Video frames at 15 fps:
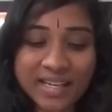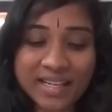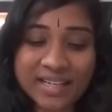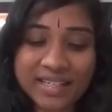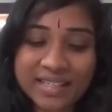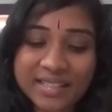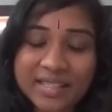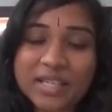
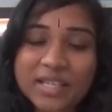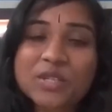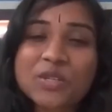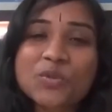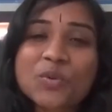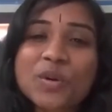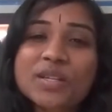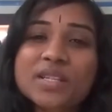that
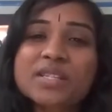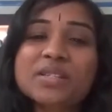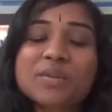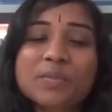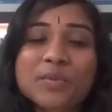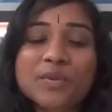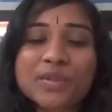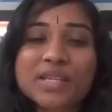is what is
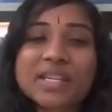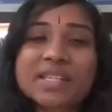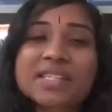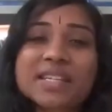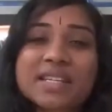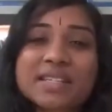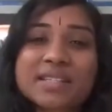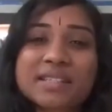
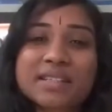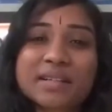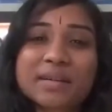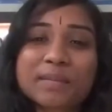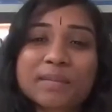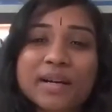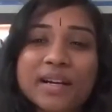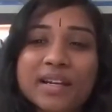represented
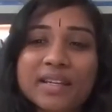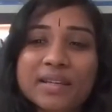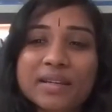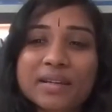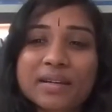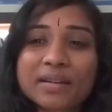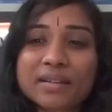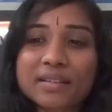by
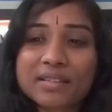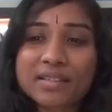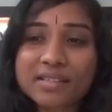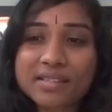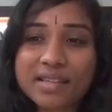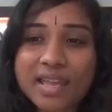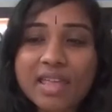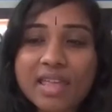
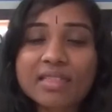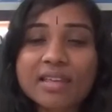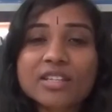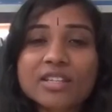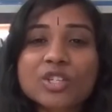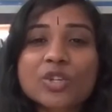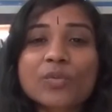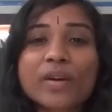saying
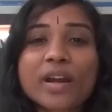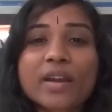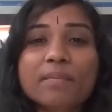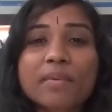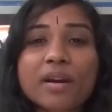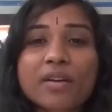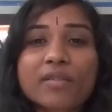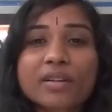that Shiva and
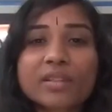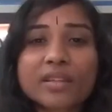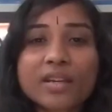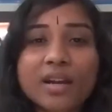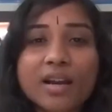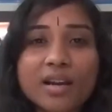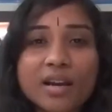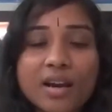Parvati
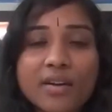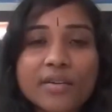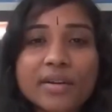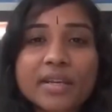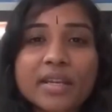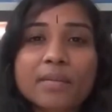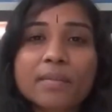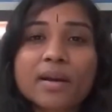are
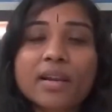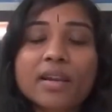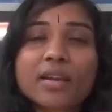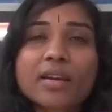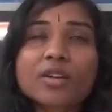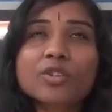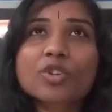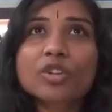in
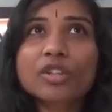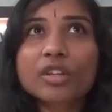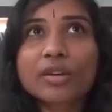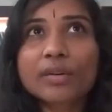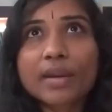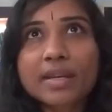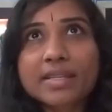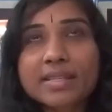Himalayas, or the
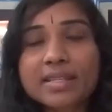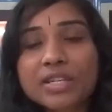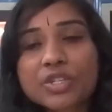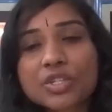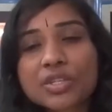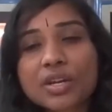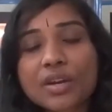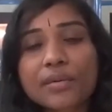great
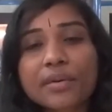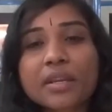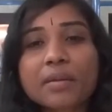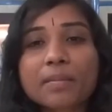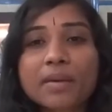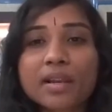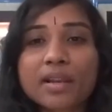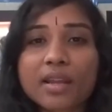sages are in
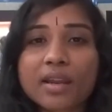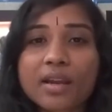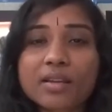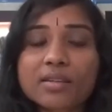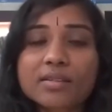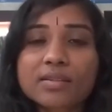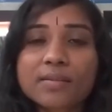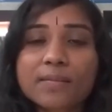
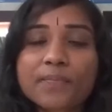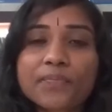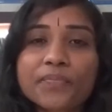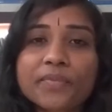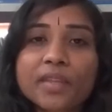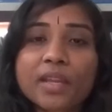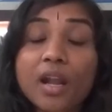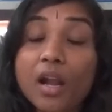Himalayas.
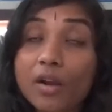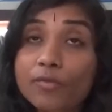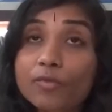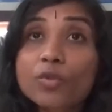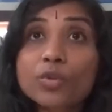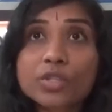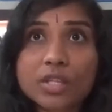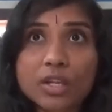Of
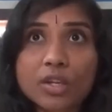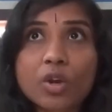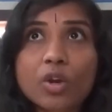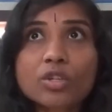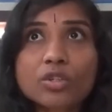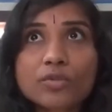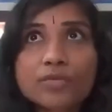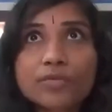course, a
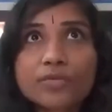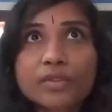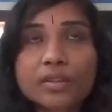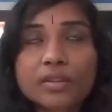lot of